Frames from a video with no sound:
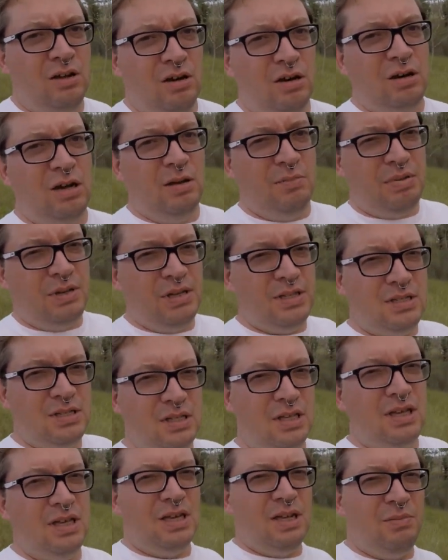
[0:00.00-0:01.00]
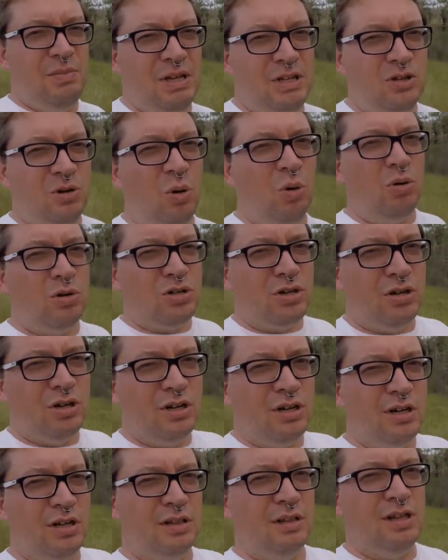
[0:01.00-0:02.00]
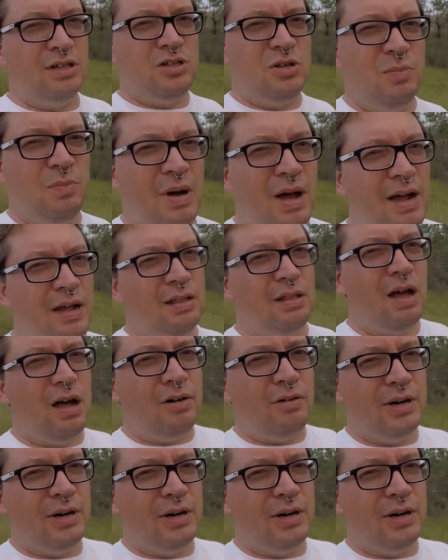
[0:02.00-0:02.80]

you're implicitly going to be tortured unless you buy a